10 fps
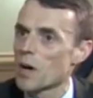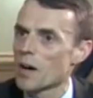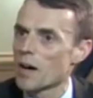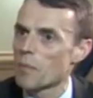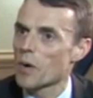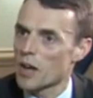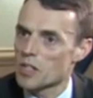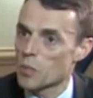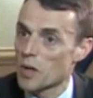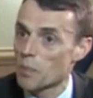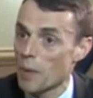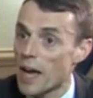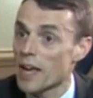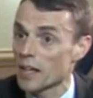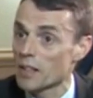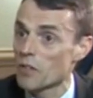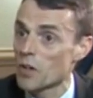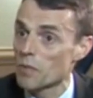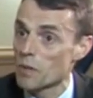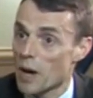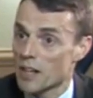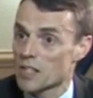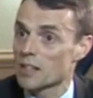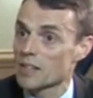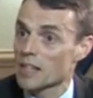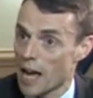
were a price worth paying in the view of the Brexit